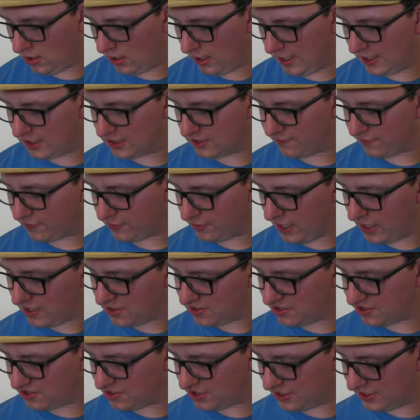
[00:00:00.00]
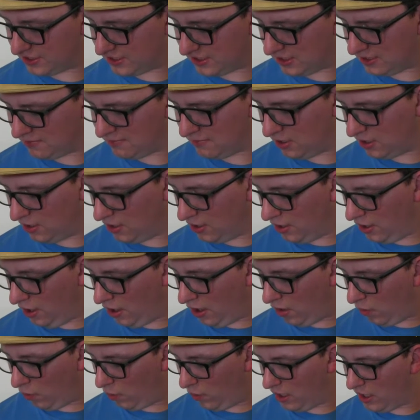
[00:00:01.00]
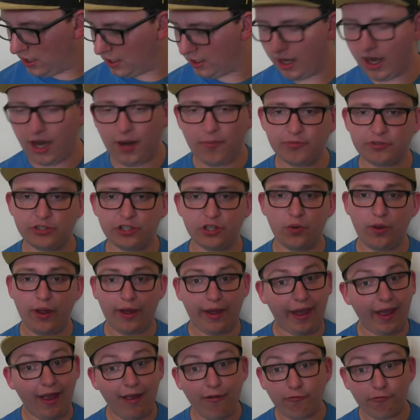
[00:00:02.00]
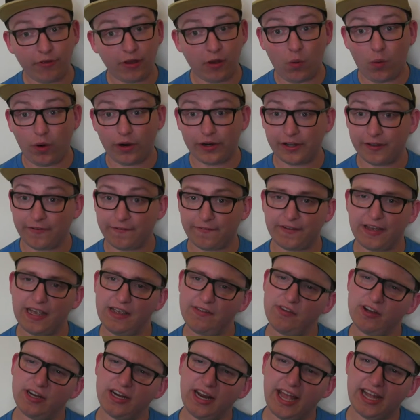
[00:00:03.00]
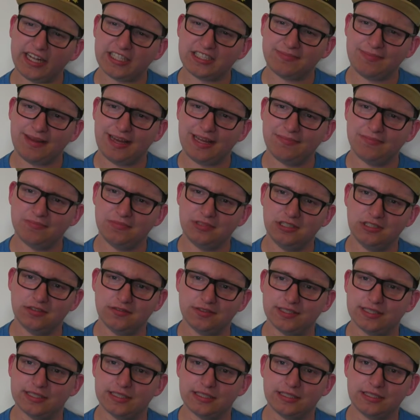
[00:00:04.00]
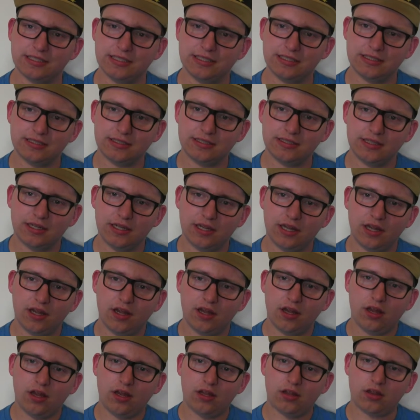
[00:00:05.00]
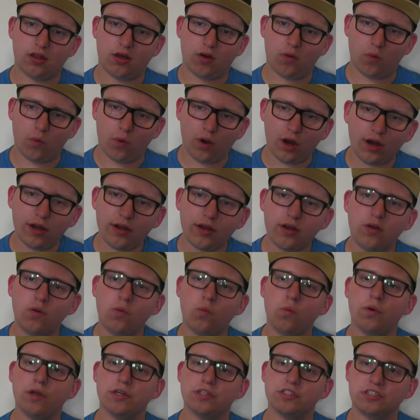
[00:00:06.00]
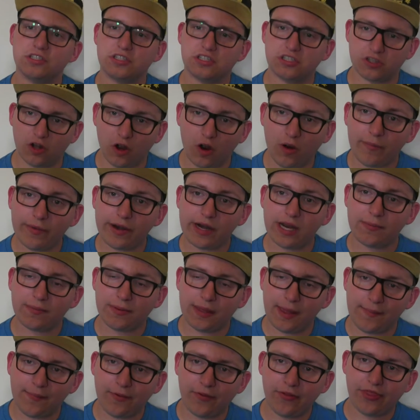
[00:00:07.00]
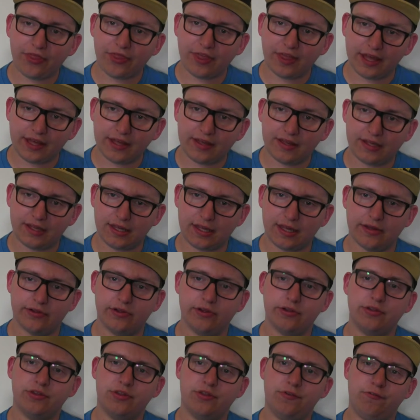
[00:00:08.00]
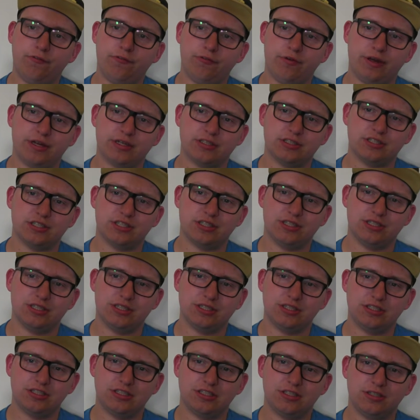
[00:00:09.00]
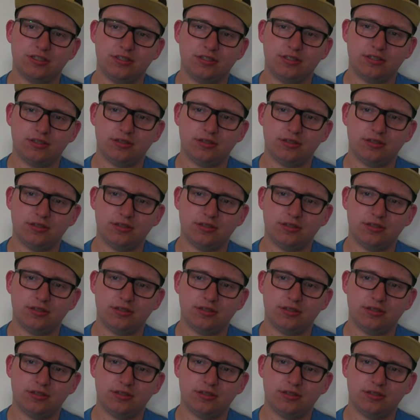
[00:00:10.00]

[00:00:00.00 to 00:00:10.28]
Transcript: As for next time, we come to everyone's favorite X-Men movie. The one which so many people think killed the franchise.